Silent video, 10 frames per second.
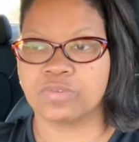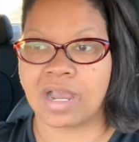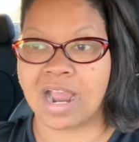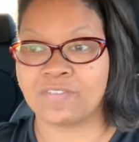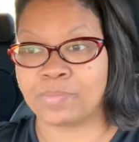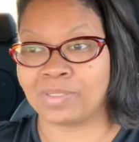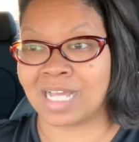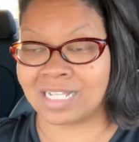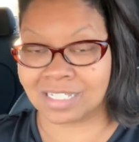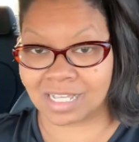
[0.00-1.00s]
Do I ever
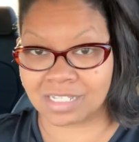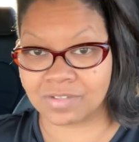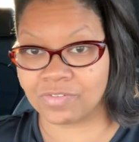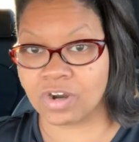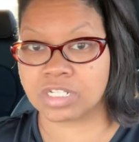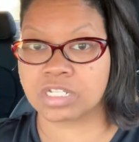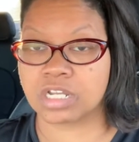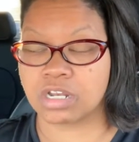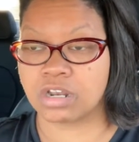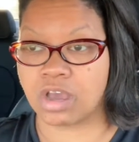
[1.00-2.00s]
plan to get
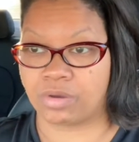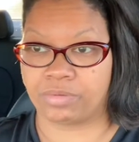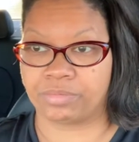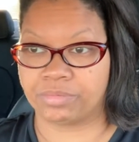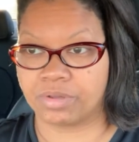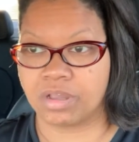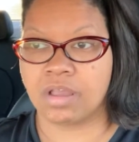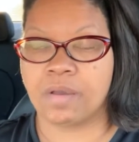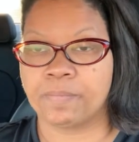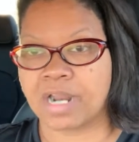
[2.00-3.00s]
divorced? No.
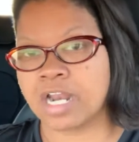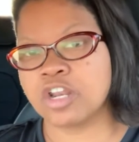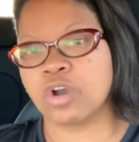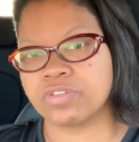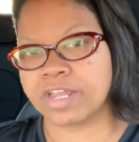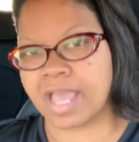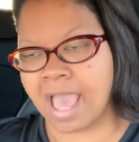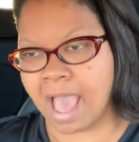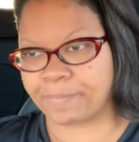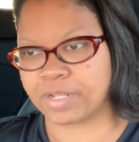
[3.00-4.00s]
But I know that
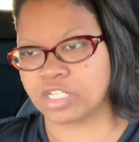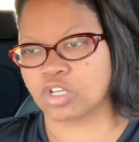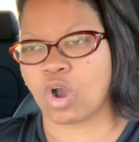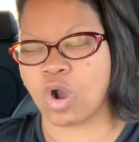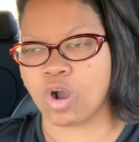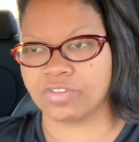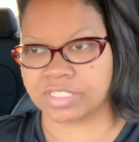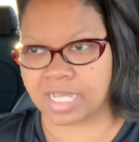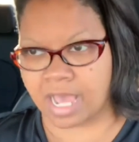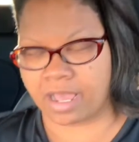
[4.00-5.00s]
it happens all
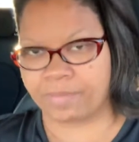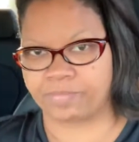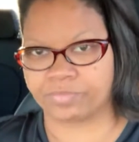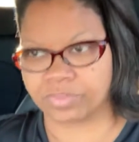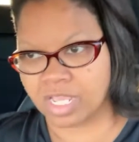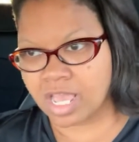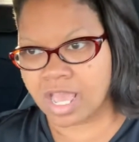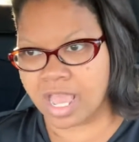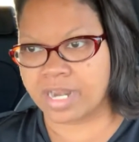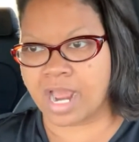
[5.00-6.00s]
the time.
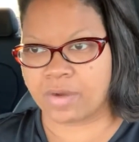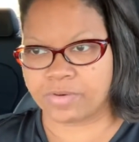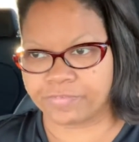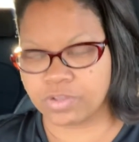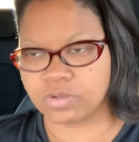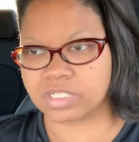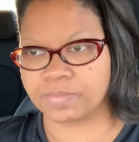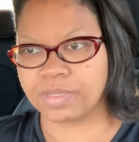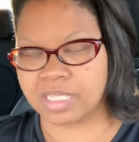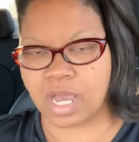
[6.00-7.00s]
And I refuse
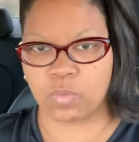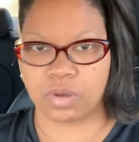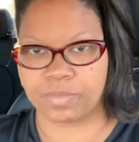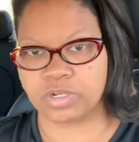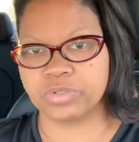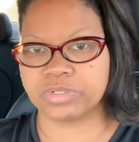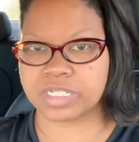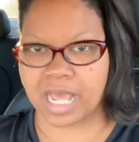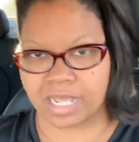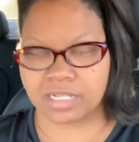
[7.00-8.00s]
to be that woman who
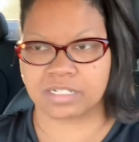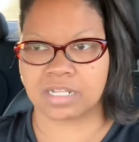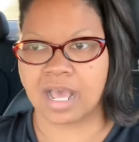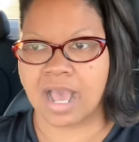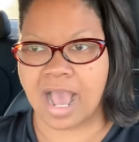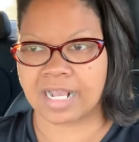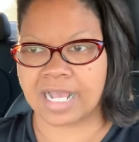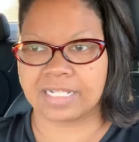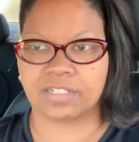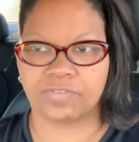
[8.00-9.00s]
says, I
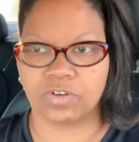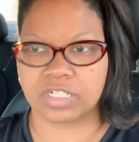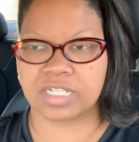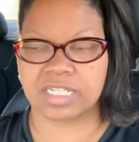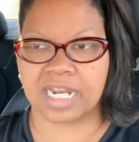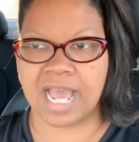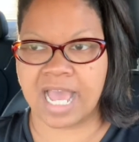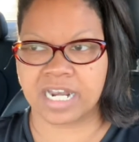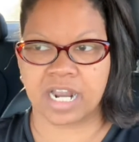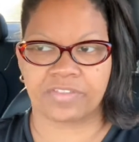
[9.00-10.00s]
got divorced and then I
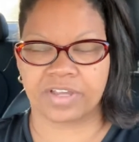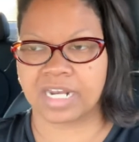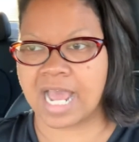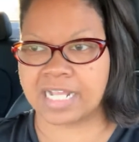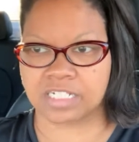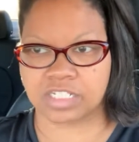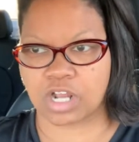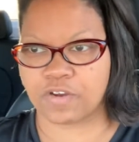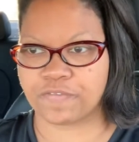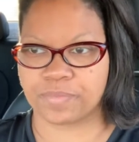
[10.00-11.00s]
had nothing and I had to
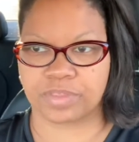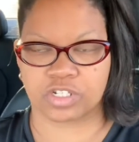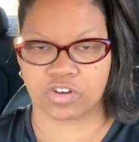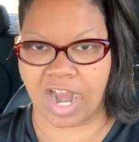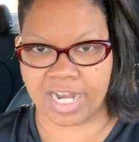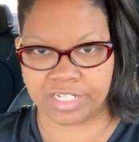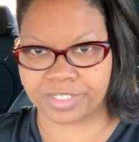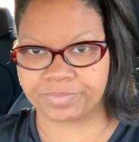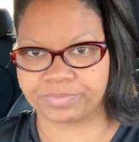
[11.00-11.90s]
start from scratch.